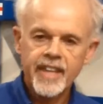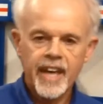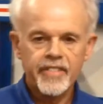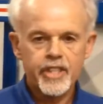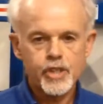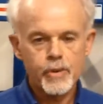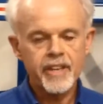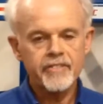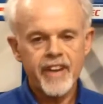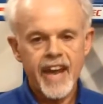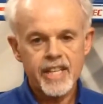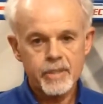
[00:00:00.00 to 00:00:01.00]
that the
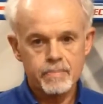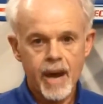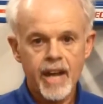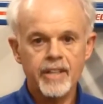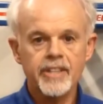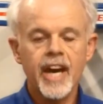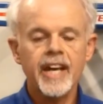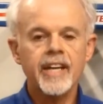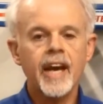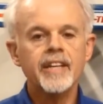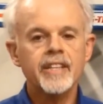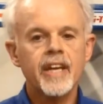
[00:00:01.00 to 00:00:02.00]
Shrinkfast Model
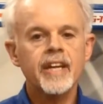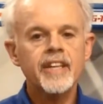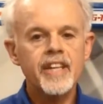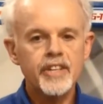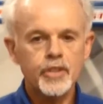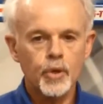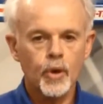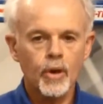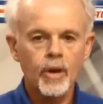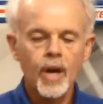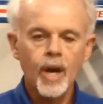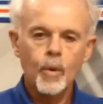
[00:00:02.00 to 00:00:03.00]
998 heat
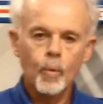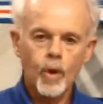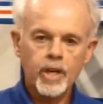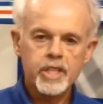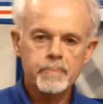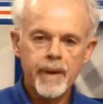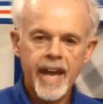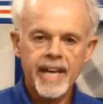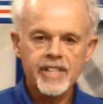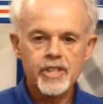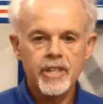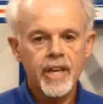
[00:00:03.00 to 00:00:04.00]
tool works
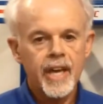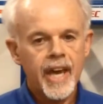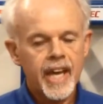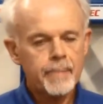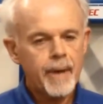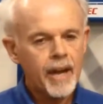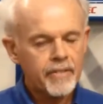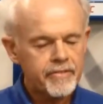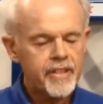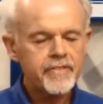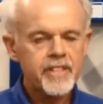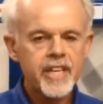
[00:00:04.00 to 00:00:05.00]
best at about
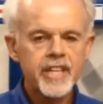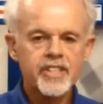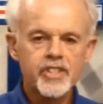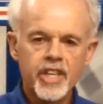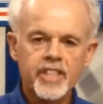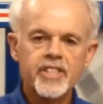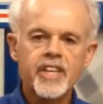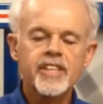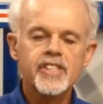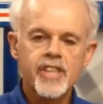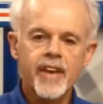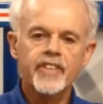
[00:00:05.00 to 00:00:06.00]
15,
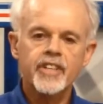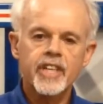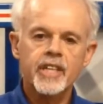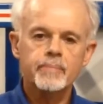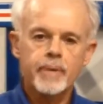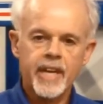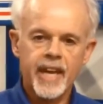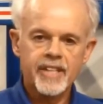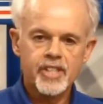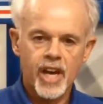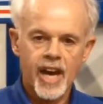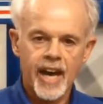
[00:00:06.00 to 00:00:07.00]
16, 17
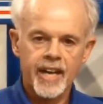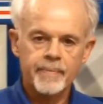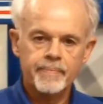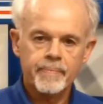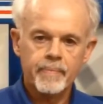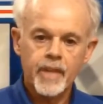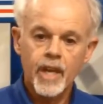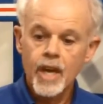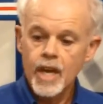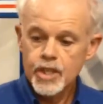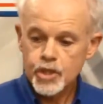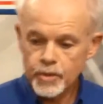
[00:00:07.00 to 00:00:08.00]
psi.
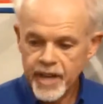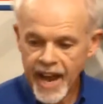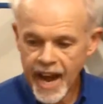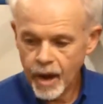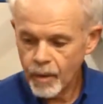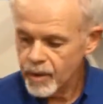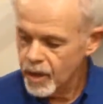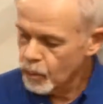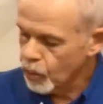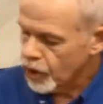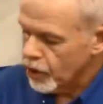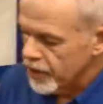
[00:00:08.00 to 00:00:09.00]
So now
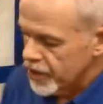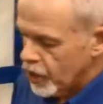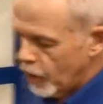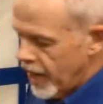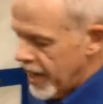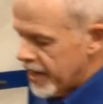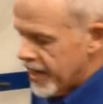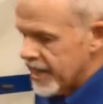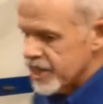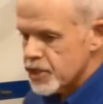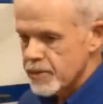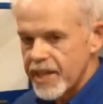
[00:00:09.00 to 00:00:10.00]
we're going to go ahead
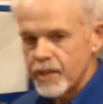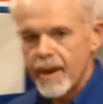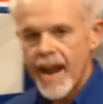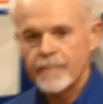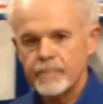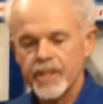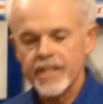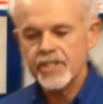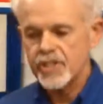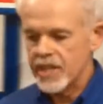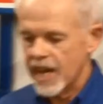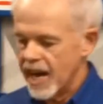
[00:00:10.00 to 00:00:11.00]
and shrink wrap
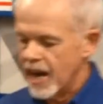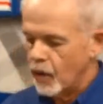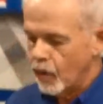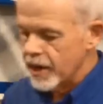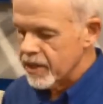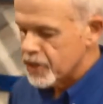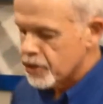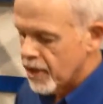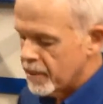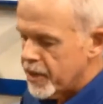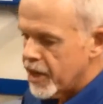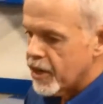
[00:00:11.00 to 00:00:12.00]
this oil
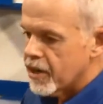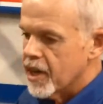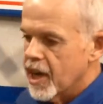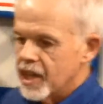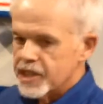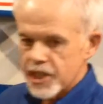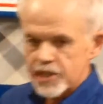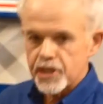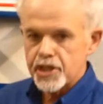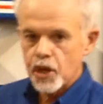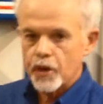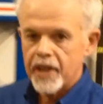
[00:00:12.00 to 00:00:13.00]
drum here just to
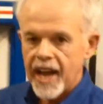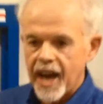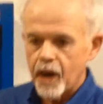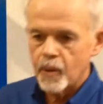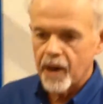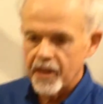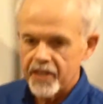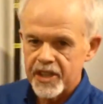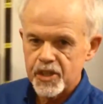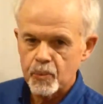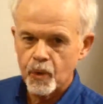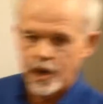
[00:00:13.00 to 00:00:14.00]
show you how well
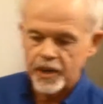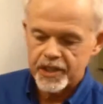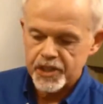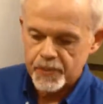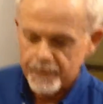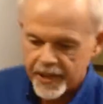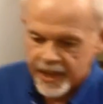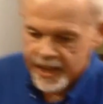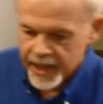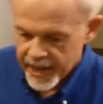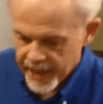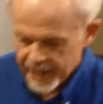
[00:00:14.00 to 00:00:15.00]
this works.
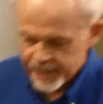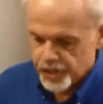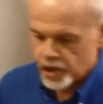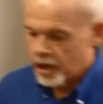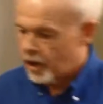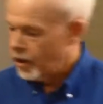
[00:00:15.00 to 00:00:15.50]
And so